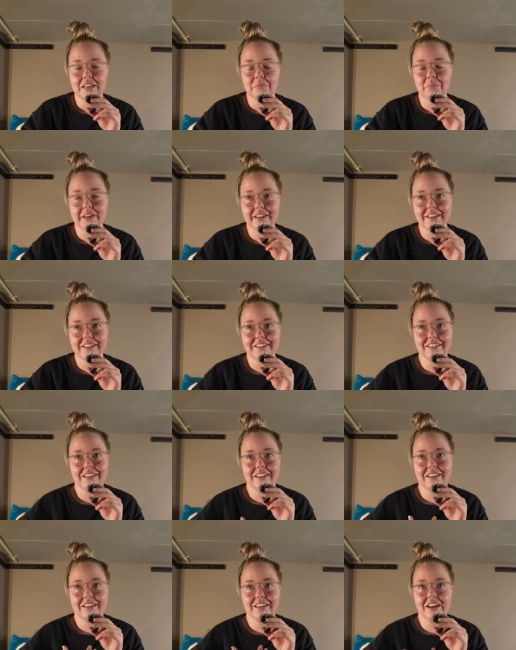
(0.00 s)
But
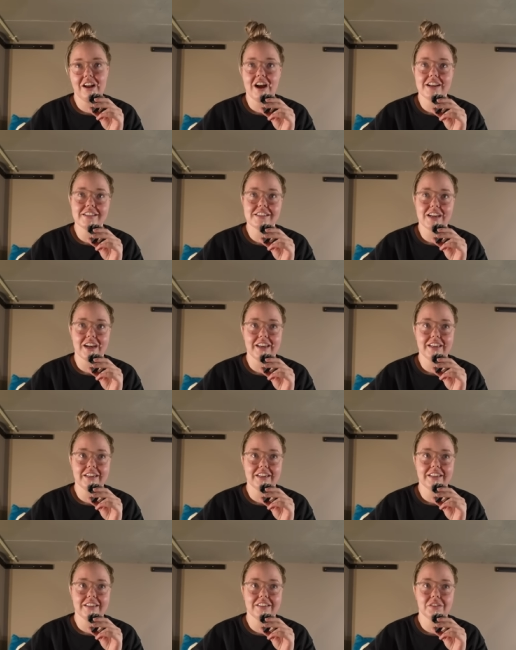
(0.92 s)
in
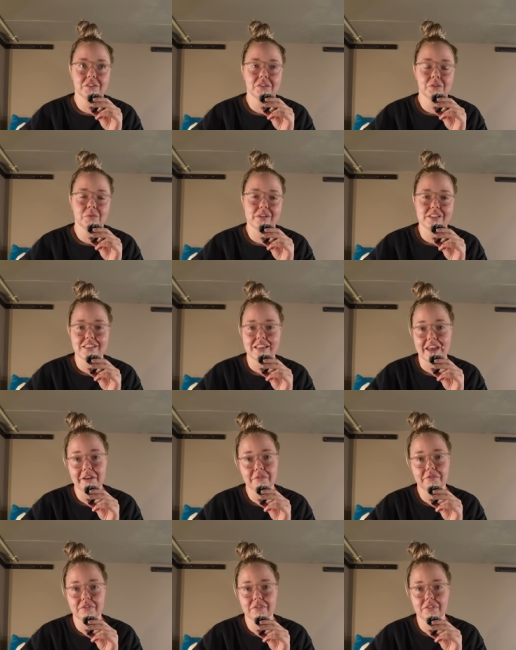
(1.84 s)
hindsight, we're
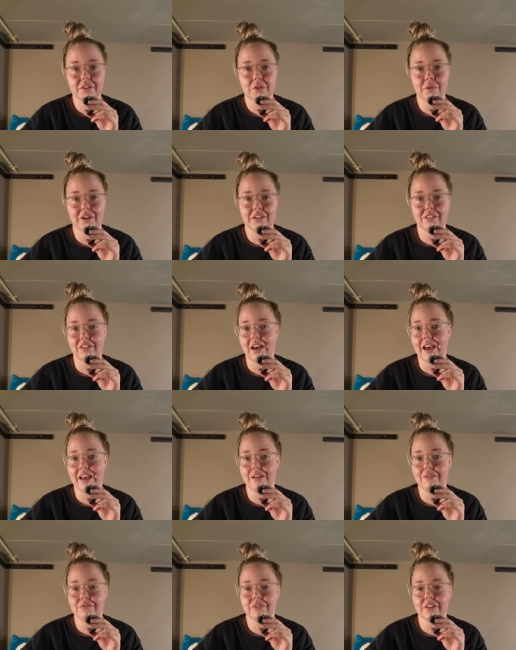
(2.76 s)
safe, we're
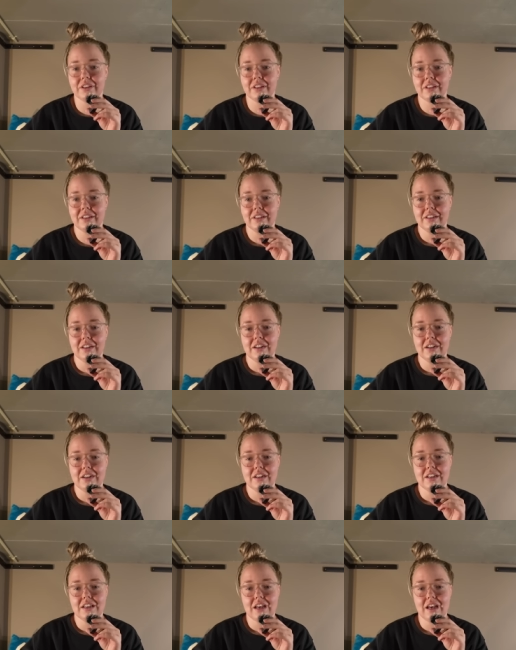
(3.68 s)
alive.
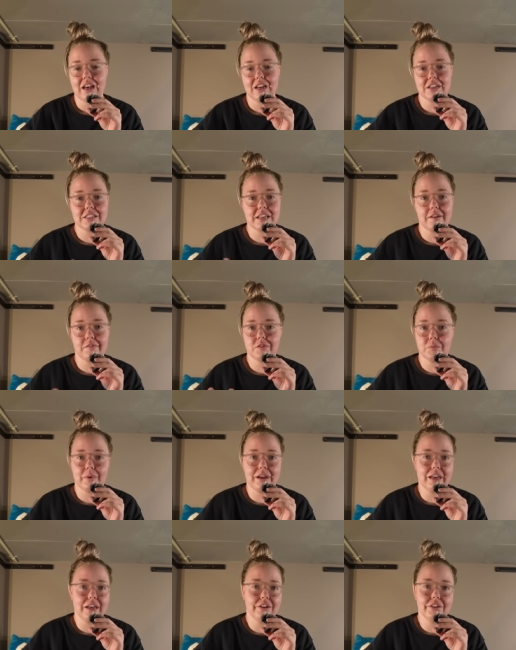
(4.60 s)
I just have to
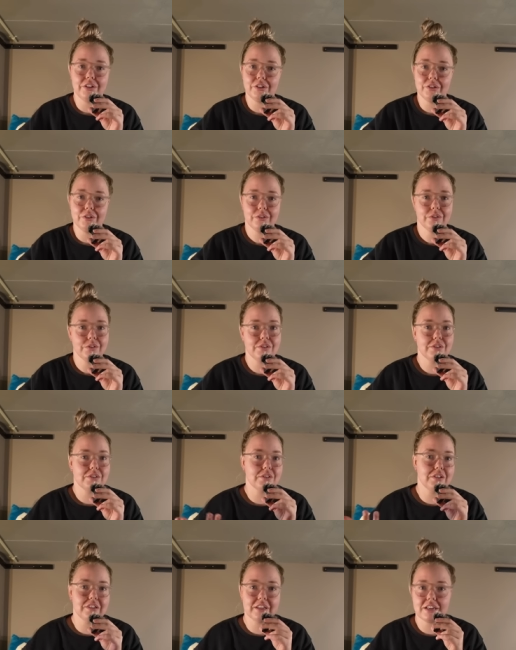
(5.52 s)
buy a new
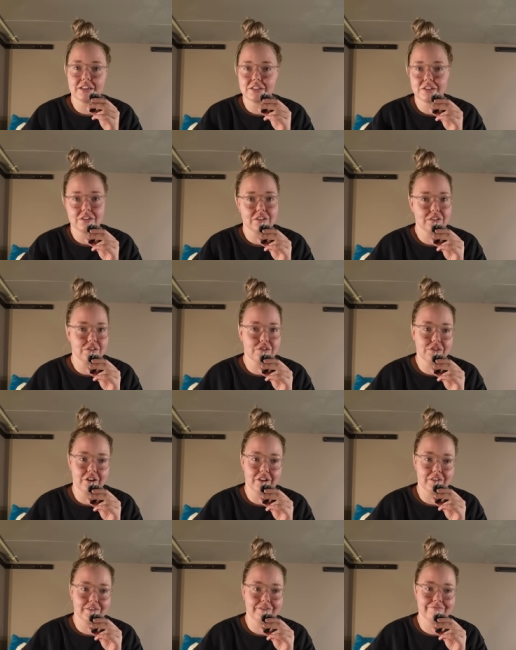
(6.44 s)
$2,000
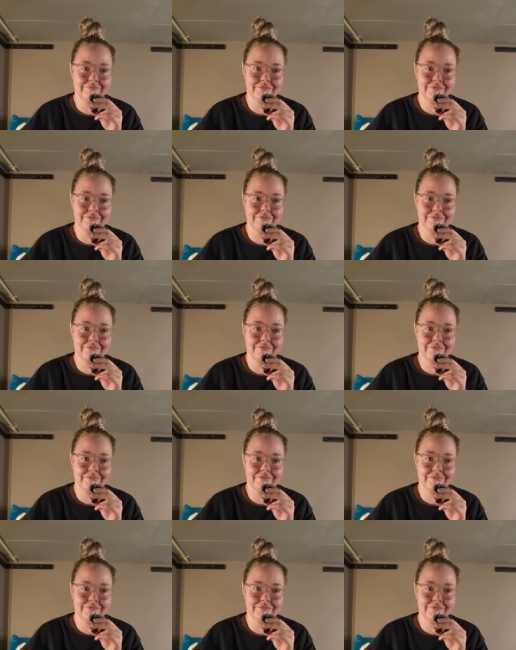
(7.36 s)
drone.